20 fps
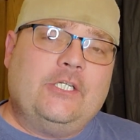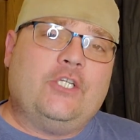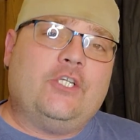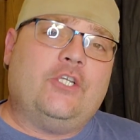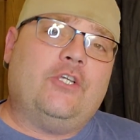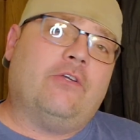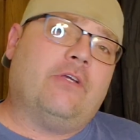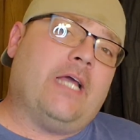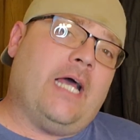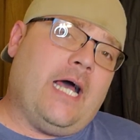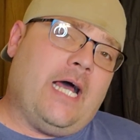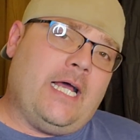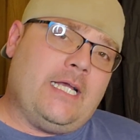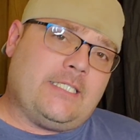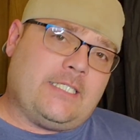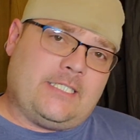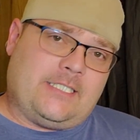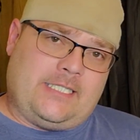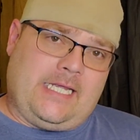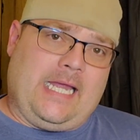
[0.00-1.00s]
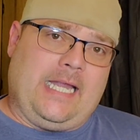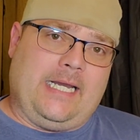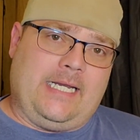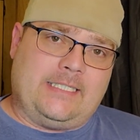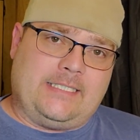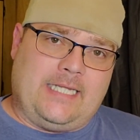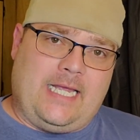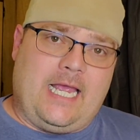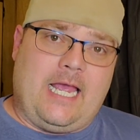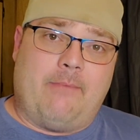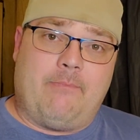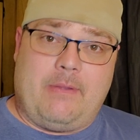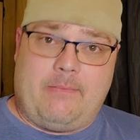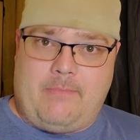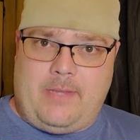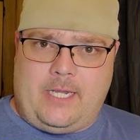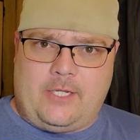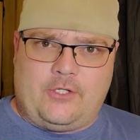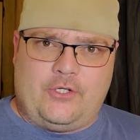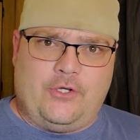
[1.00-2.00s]
You guys decided to have me
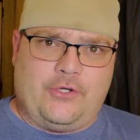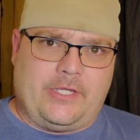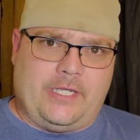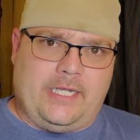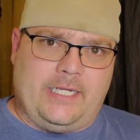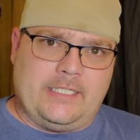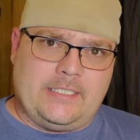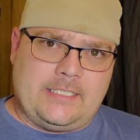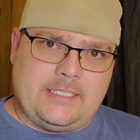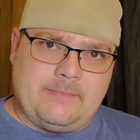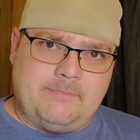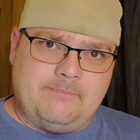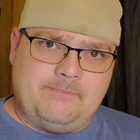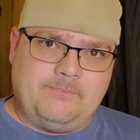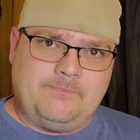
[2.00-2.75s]
make cookies.